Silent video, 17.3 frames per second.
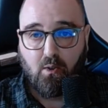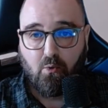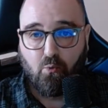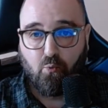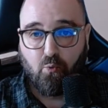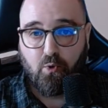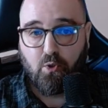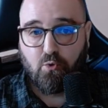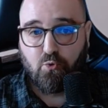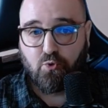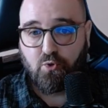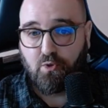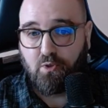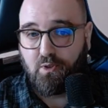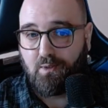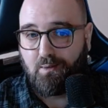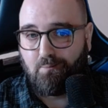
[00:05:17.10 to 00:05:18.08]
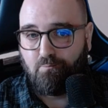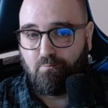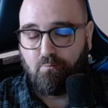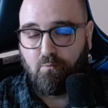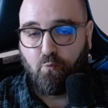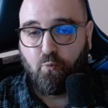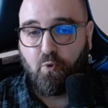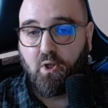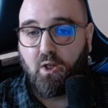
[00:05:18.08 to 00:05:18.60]
We usually
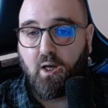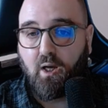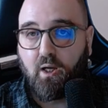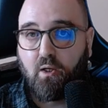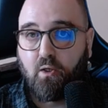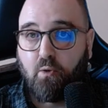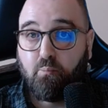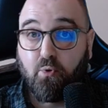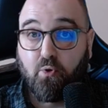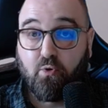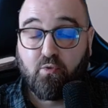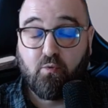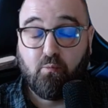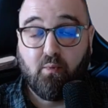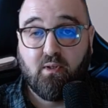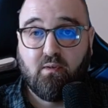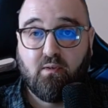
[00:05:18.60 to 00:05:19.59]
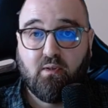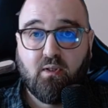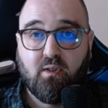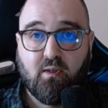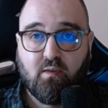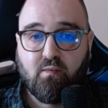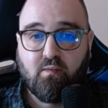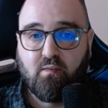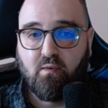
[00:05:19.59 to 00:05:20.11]
rely on approximate
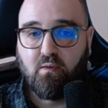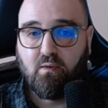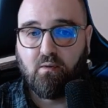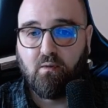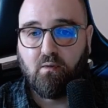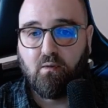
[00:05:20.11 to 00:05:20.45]
indexing